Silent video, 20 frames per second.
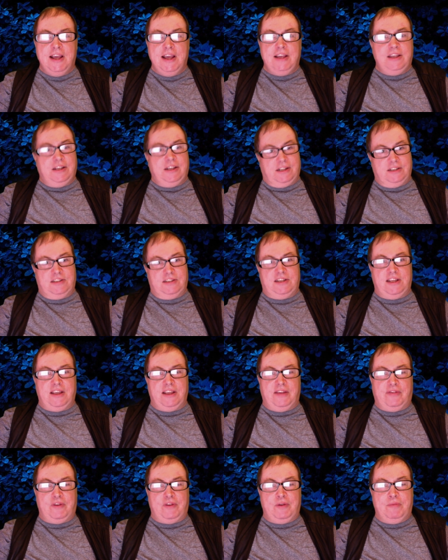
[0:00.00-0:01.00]
you can see
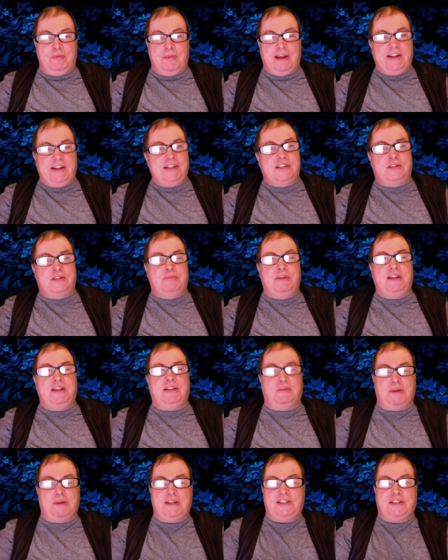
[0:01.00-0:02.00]
if you managed to beat the
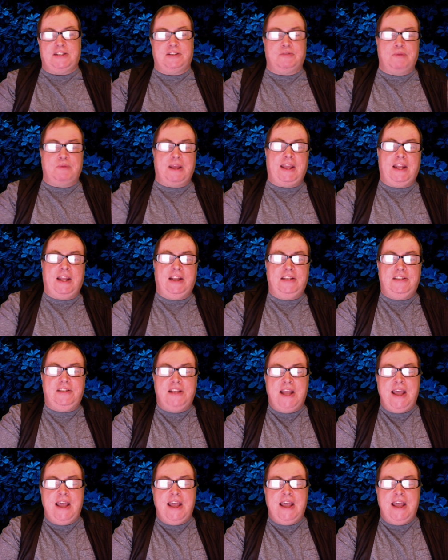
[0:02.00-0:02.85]
rest of the regulars,